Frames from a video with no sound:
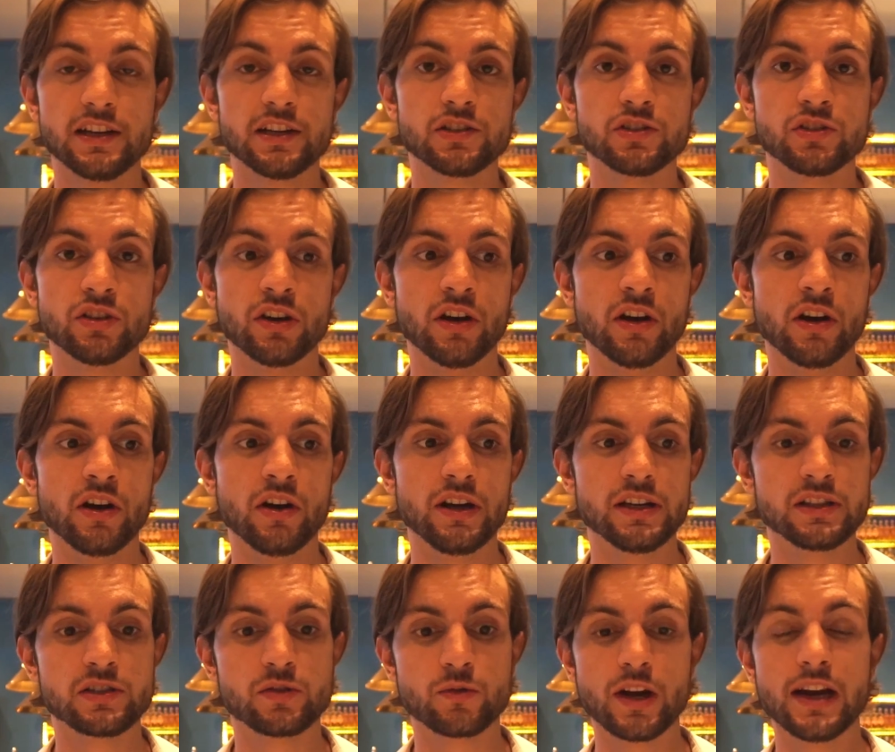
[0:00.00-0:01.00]
So
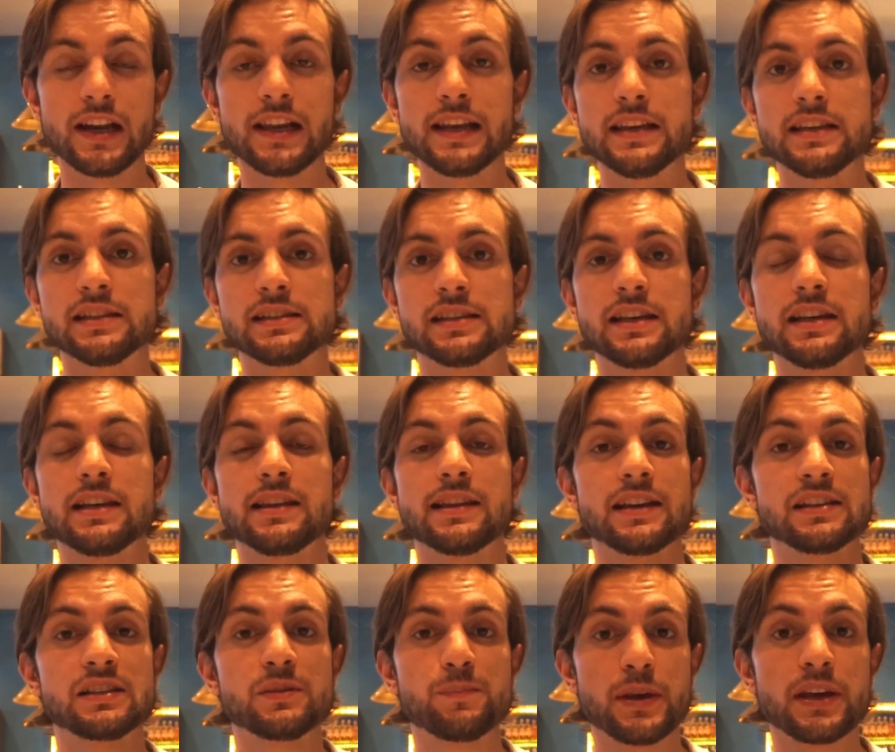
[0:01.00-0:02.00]
it's really easy.
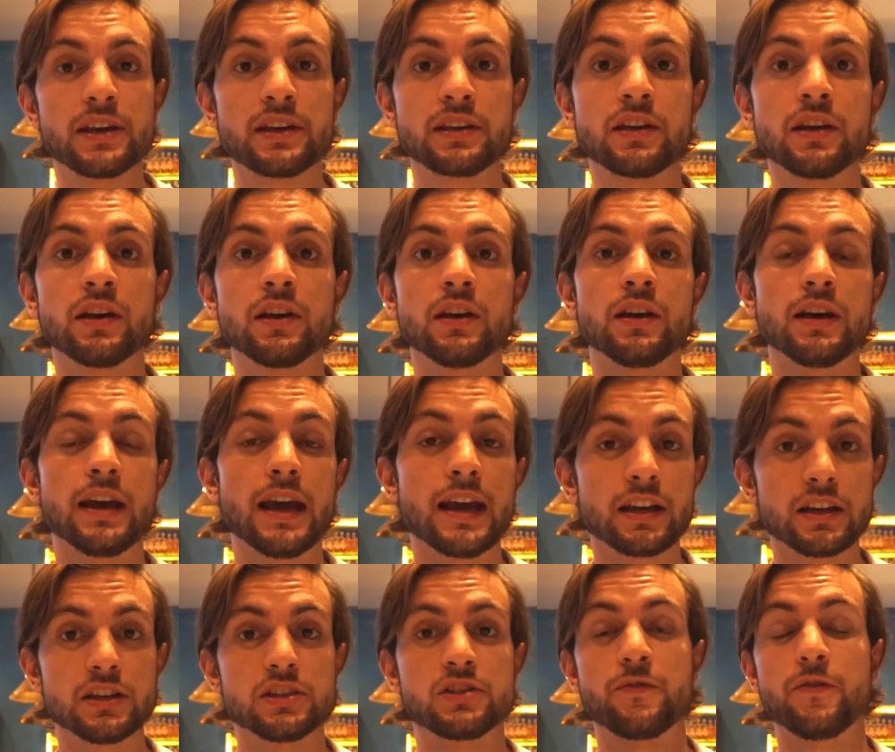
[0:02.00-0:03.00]
They speak
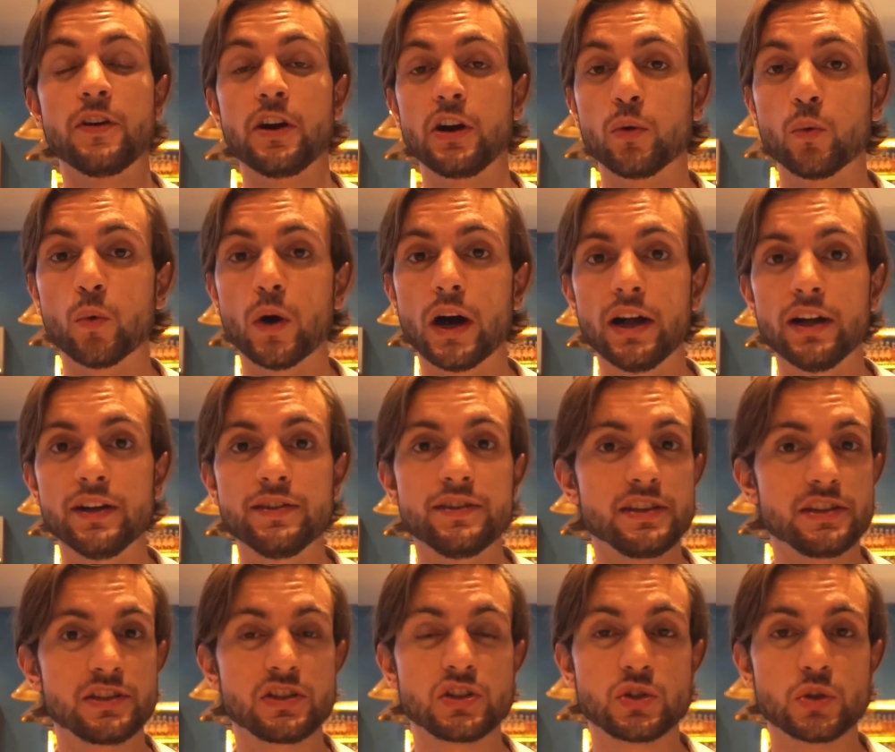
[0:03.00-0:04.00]
English very well in
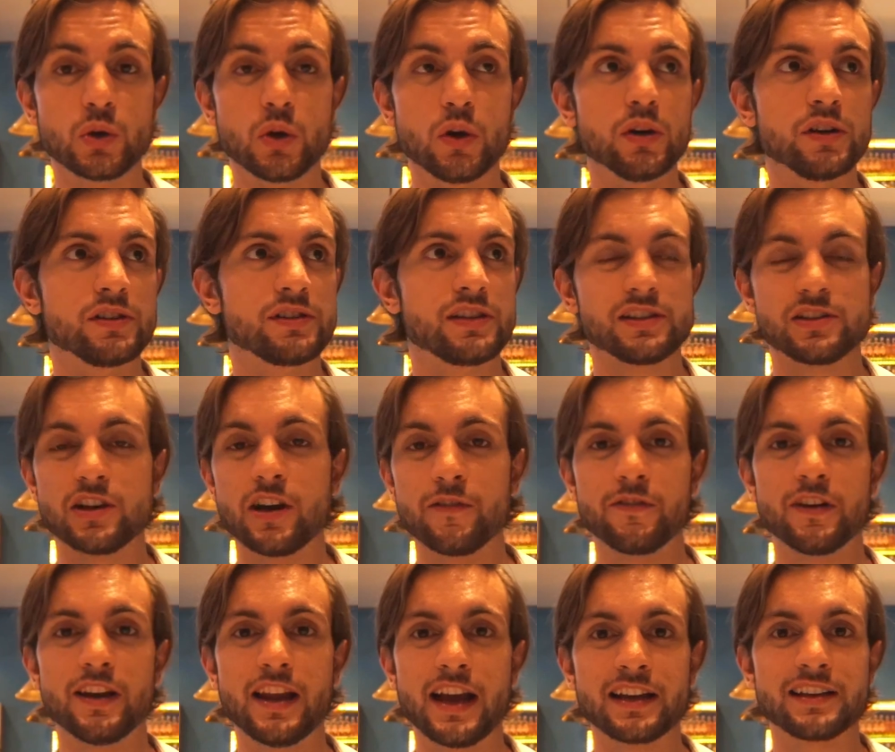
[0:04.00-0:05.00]
these stores. There's
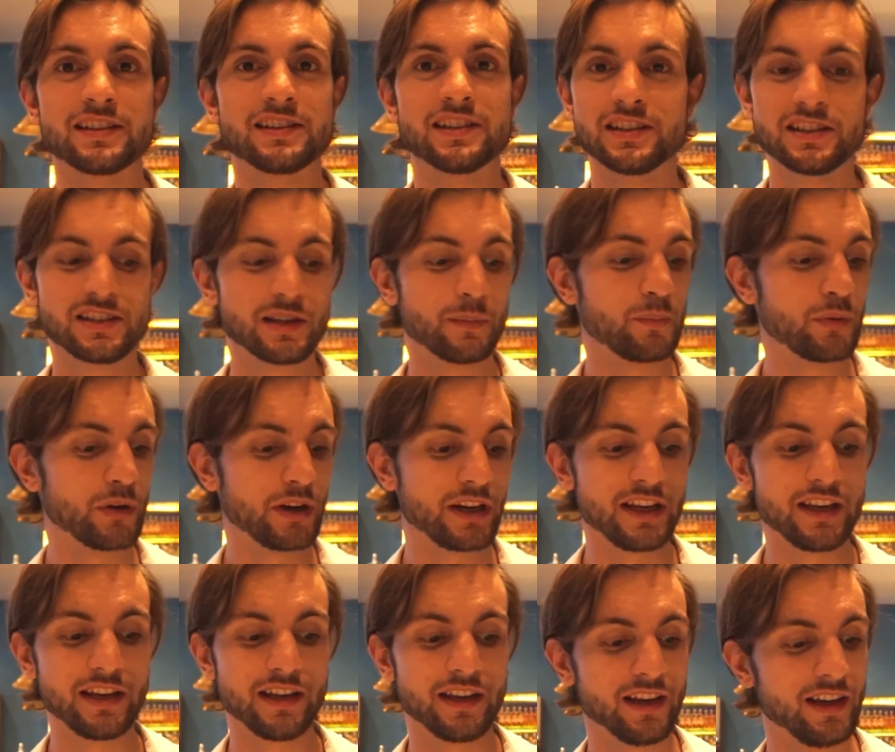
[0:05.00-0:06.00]
often like some
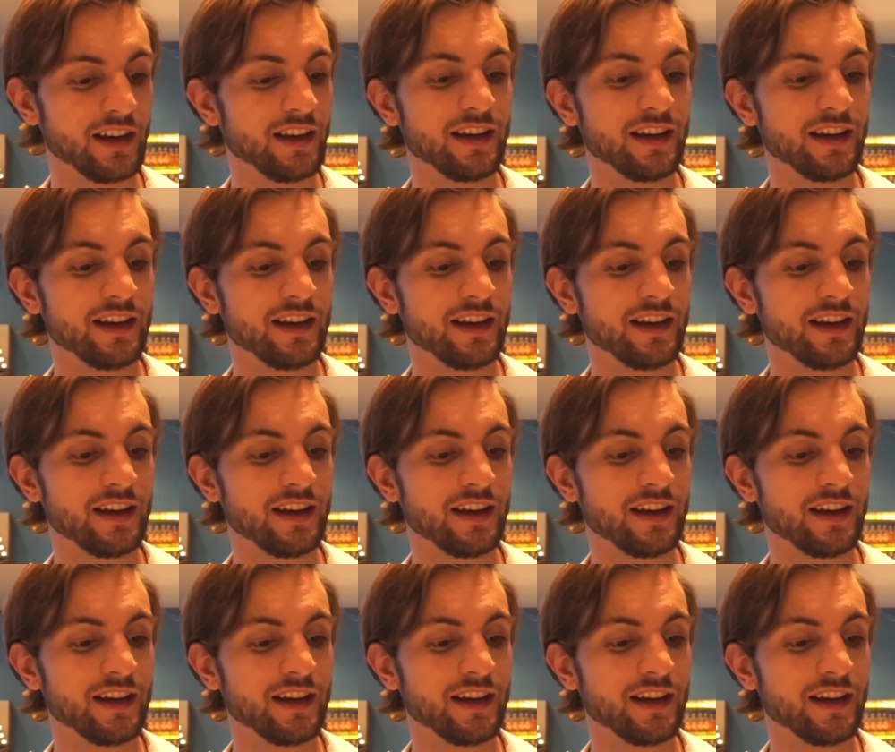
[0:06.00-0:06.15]
pretty